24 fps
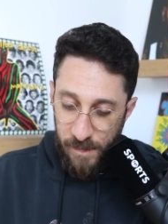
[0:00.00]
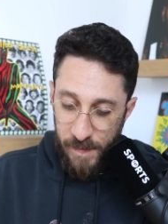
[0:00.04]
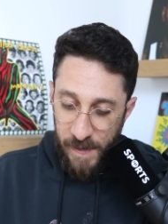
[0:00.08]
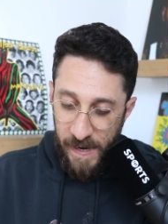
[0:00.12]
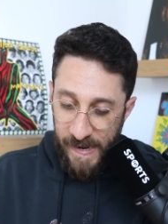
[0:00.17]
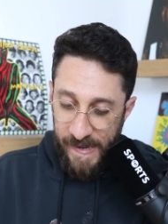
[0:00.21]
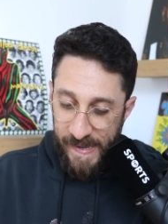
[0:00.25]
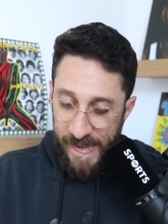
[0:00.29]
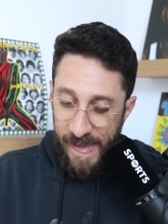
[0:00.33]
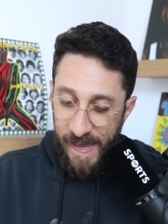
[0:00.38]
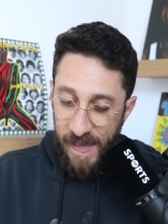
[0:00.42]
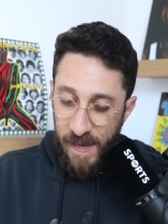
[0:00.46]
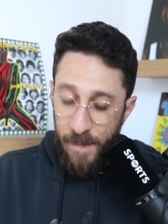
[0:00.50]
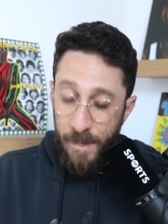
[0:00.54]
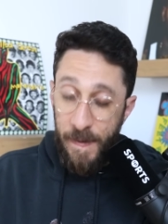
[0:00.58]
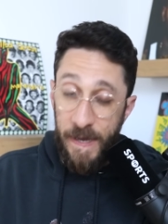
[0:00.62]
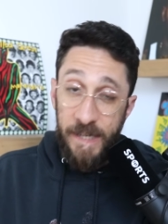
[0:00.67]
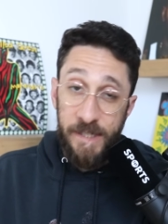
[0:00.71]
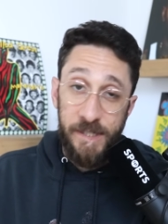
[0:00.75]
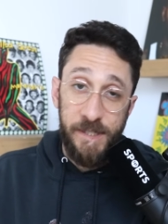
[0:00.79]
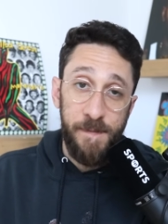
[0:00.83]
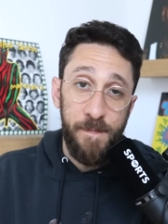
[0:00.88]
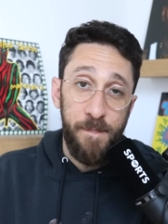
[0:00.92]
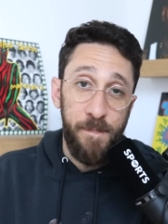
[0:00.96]
but I can't
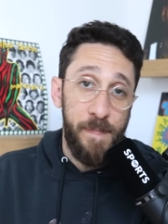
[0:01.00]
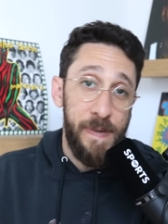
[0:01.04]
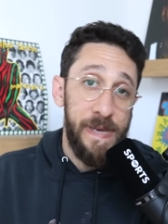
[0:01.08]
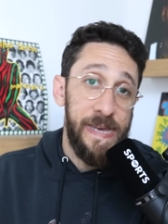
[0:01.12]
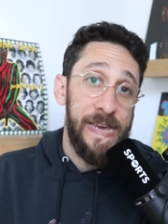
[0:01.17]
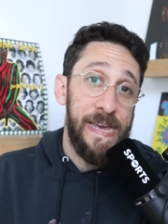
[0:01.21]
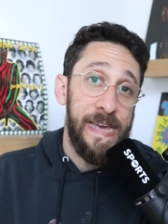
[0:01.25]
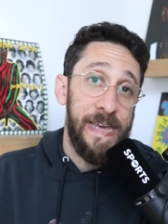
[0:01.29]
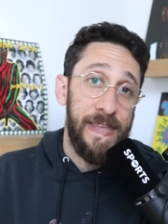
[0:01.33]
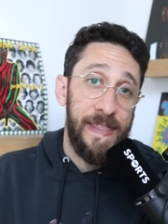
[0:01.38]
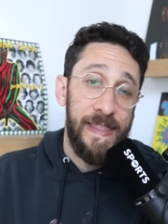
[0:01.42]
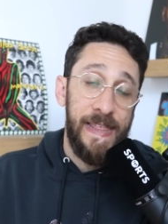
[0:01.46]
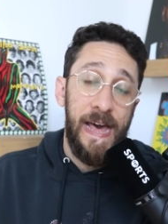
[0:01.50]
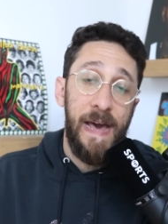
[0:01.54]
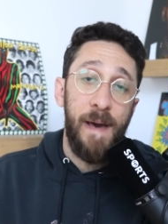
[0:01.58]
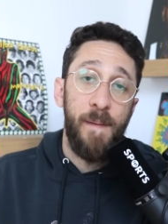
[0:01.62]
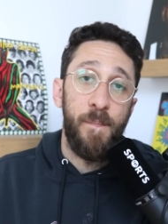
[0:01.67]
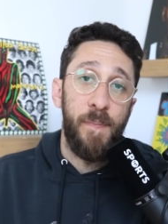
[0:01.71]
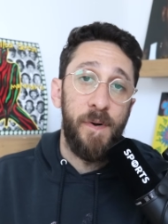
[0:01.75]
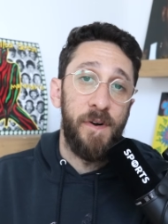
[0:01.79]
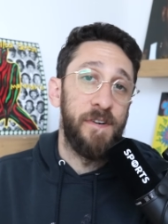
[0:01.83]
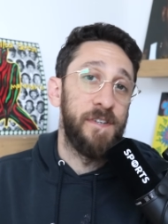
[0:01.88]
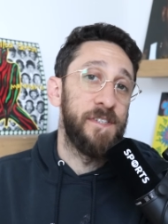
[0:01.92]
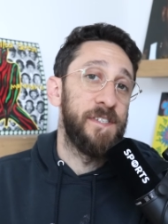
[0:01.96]
imagine being
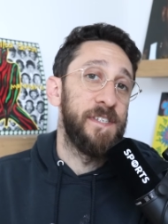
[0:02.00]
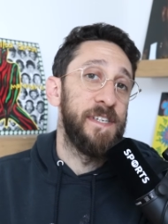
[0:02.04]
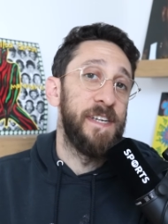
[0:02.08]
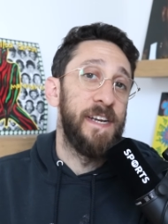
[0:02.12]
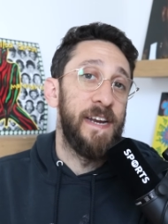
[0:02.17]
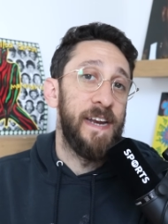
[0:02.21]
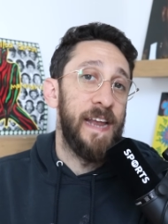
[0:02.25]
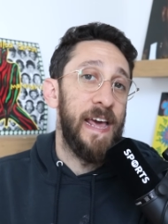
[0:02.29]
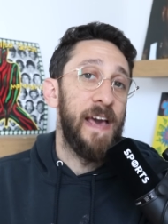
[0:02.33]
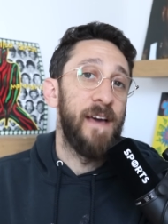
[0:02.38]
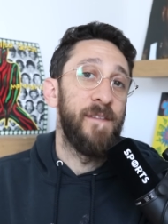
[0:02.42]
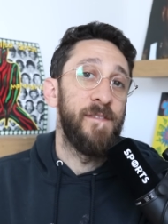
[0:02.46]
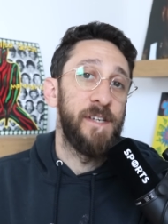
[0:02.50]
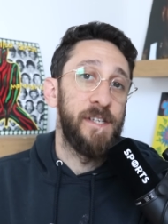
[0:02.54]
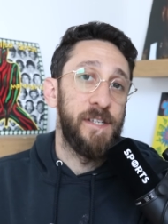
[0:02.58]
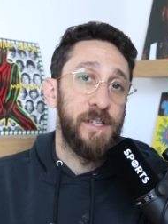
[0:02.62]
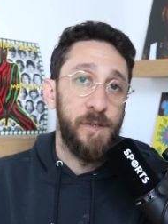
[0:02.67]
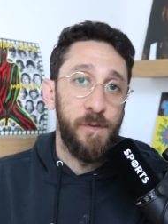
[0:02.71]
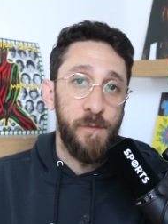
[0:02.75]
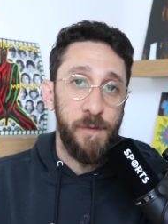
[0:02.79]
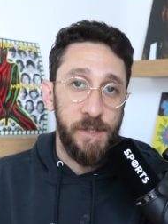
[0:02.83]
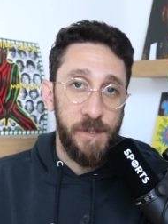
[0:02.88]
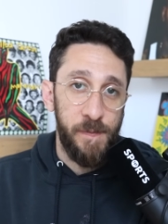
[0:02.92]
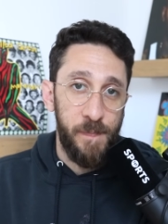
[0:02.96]
that person and having
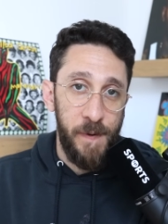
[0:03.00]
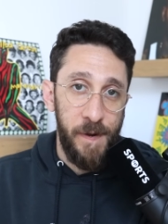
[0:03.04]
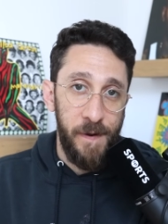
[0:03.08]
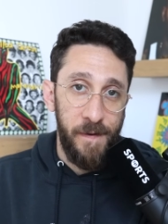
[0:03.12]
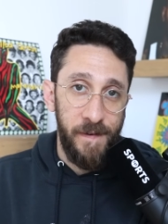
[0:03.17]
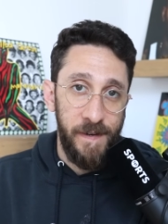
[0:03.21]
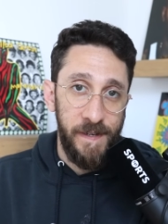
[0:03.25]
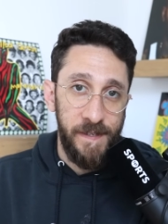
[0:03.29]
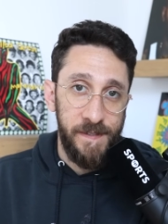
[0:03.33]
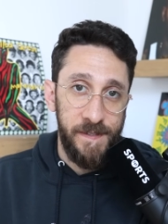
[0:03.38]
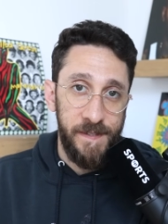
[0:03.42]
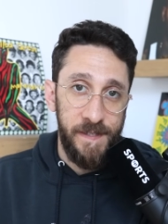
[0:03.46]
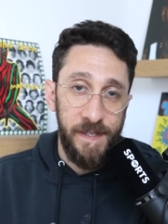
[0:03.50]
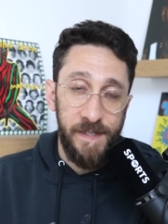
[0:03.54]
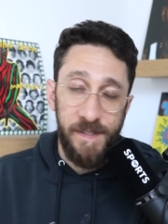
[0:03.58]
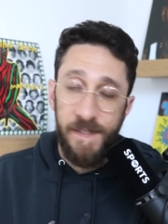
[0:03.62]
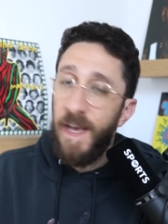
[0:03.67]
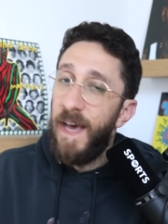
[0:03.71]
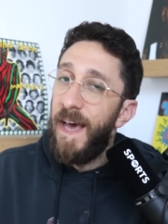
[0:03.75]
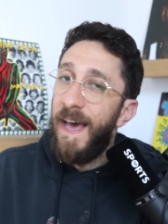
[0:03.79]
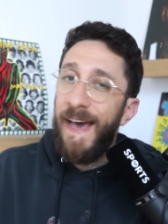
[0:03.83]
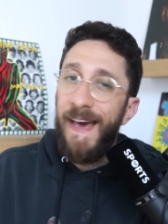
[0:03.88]
to experience this.